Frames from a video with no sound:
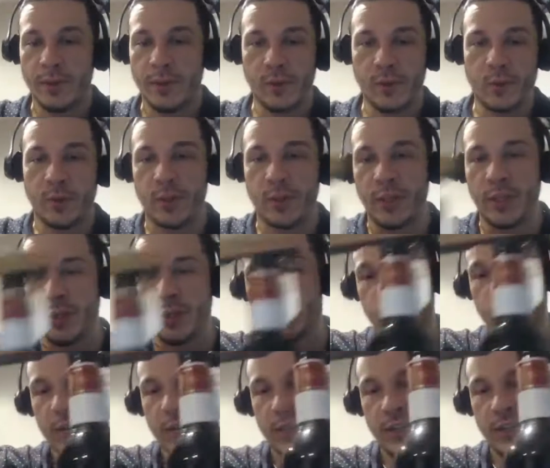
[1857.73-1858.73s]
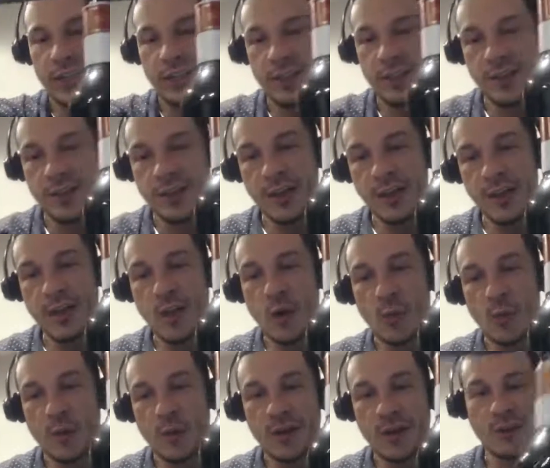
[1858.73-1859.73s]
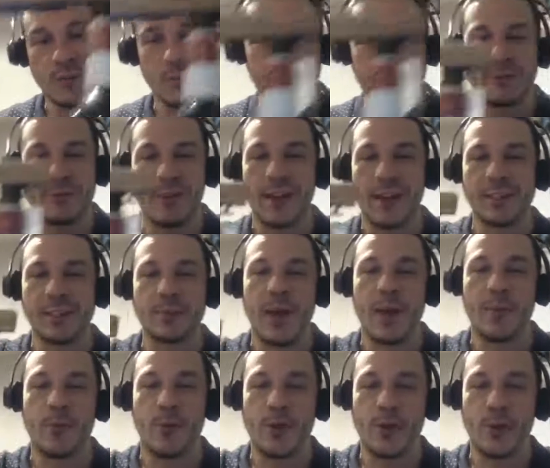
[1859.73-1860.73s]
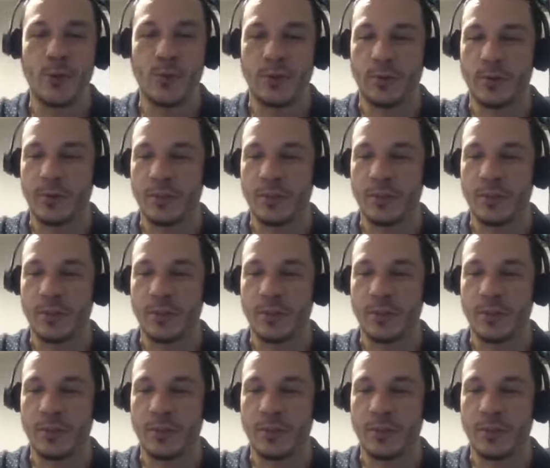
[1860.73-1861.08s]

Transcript: So we're gonna use the opener. We're gonna crack this bad boy open.